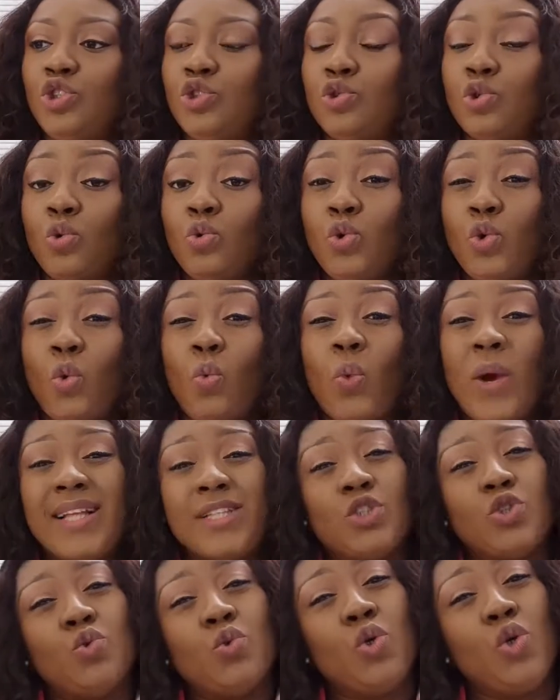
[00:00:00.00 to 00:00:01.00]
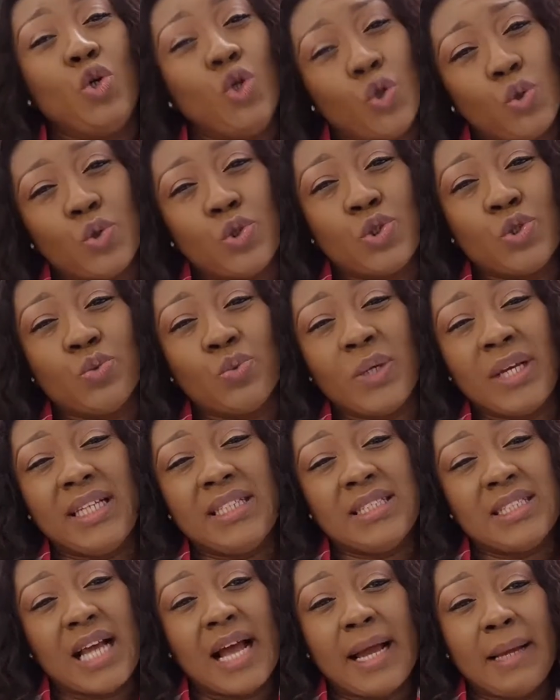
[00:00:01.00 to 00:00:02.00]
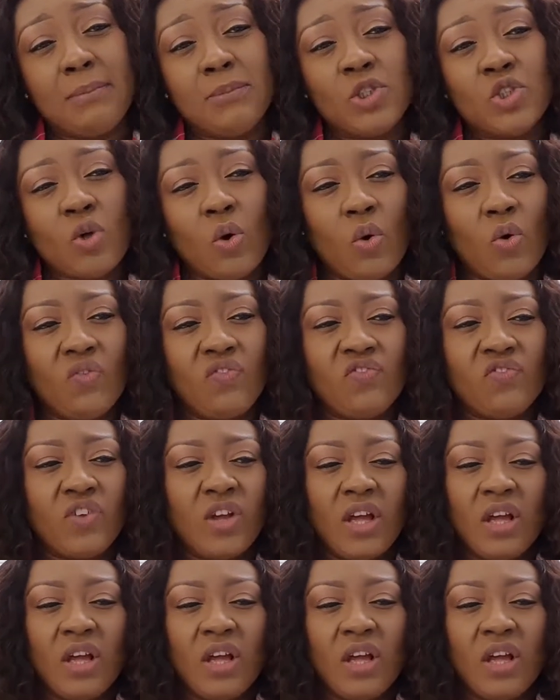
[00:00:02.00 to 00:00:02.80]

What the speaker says: You don't know where to look to in times of